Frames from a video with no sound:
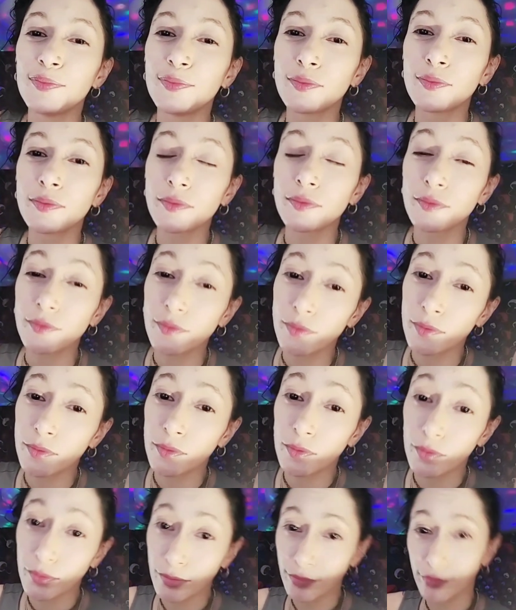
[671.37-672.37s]

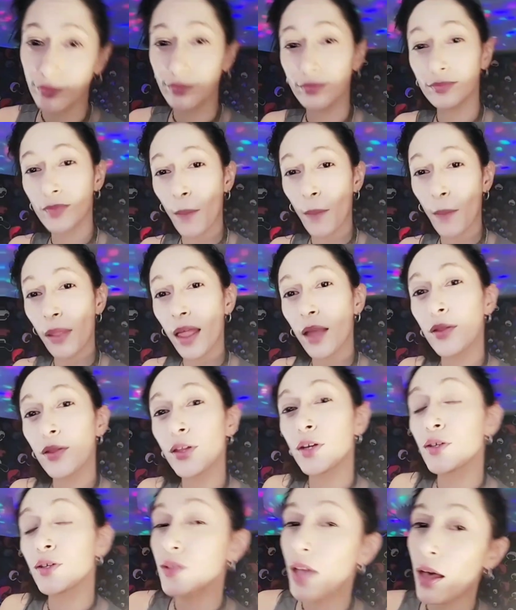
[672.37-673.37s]
mm, play with
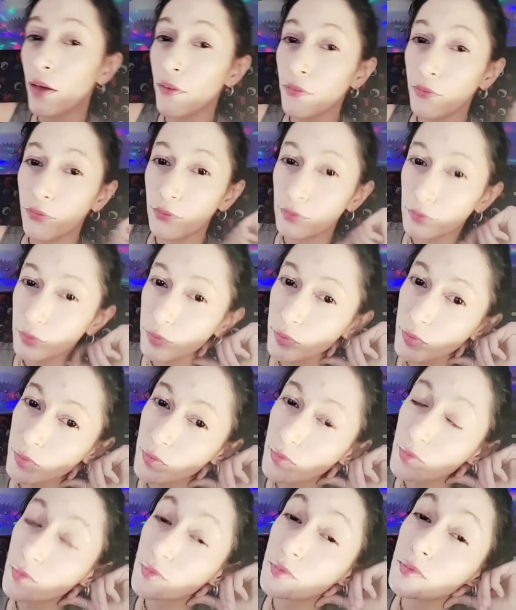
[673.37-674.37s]
yourself.
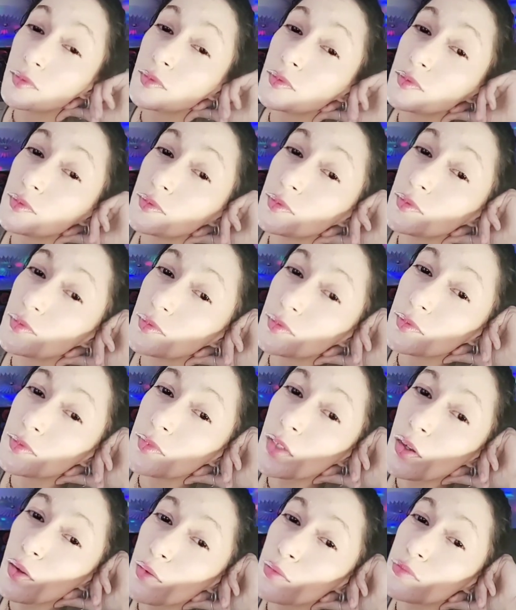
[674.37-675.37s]
You
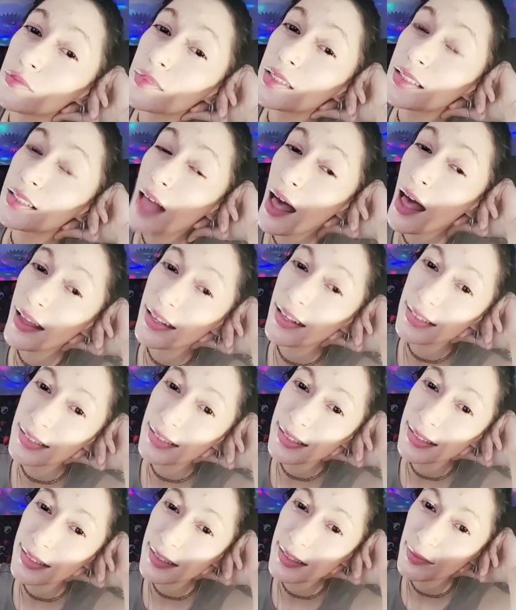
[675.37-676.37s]
know,
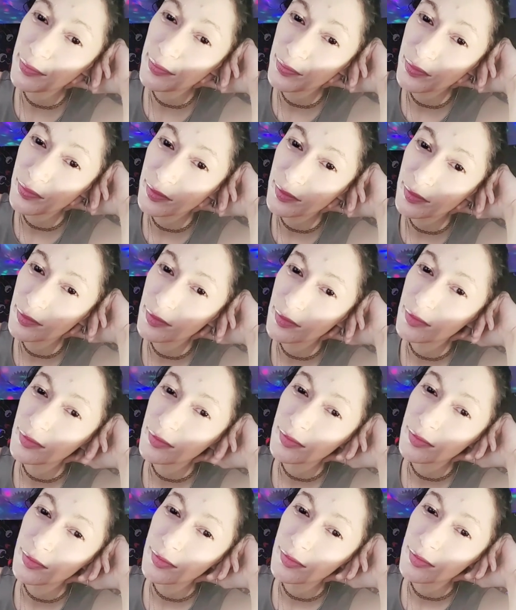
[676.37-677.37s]
science.
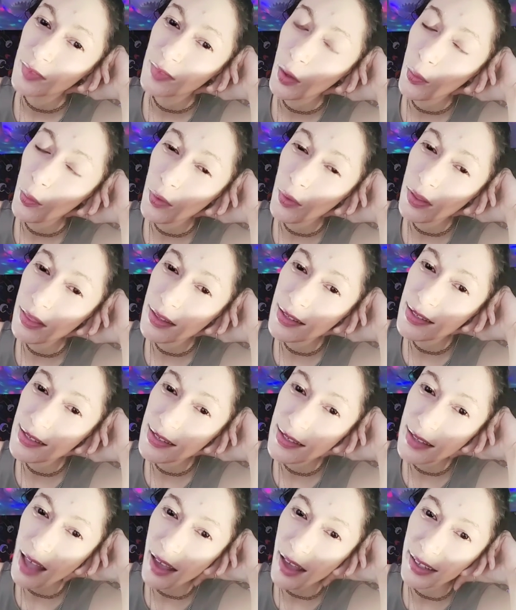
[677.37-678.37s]
And within
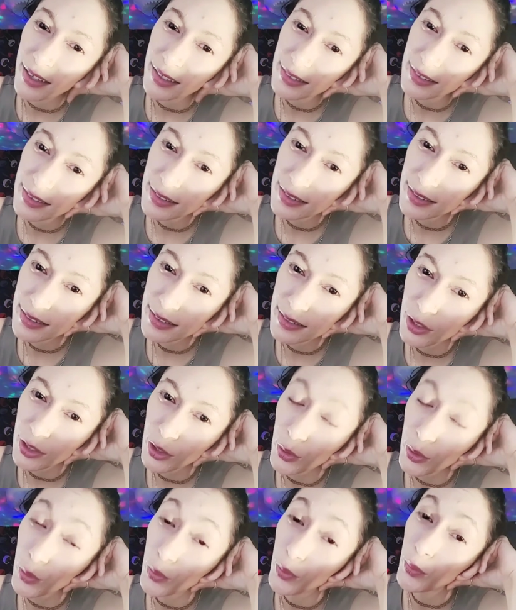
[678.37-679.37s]
science,
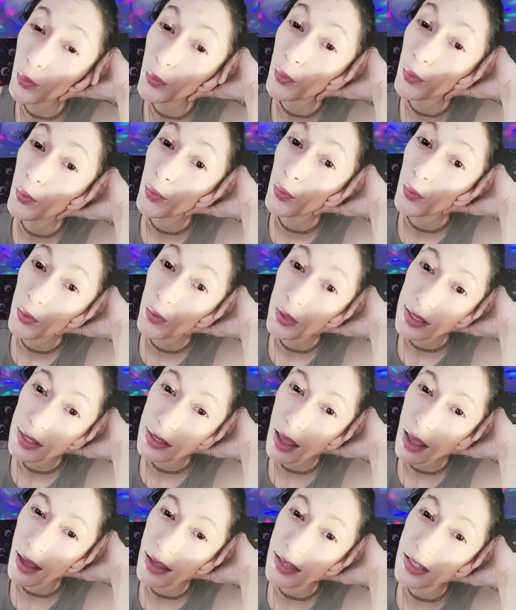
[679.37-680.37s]
you
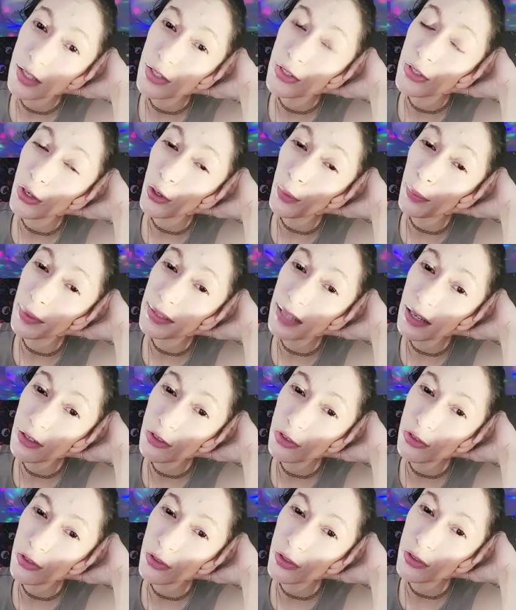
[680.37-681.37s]
science your
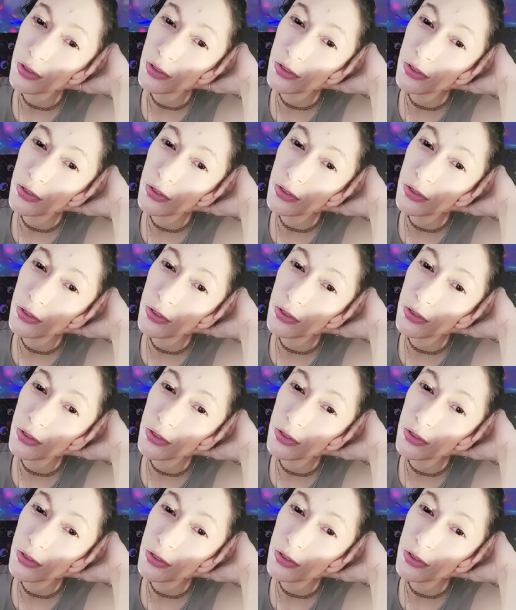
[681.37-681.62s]
potentials